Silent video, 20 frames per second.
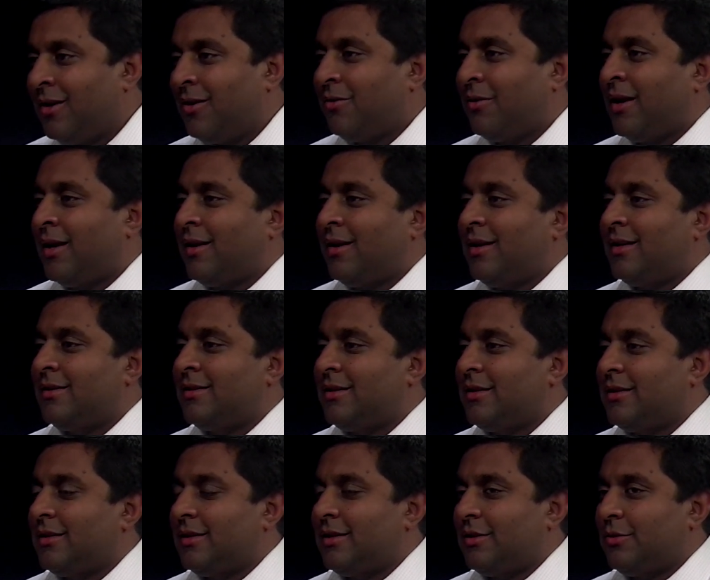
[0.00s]
right? It,
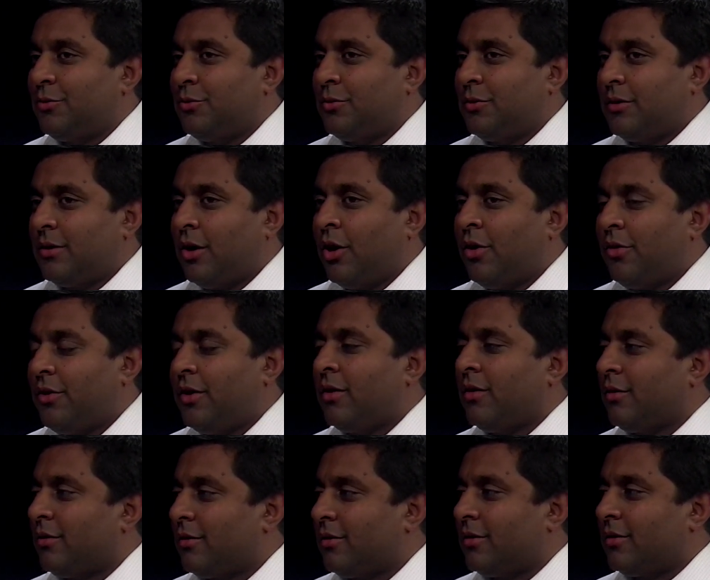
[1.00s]
are there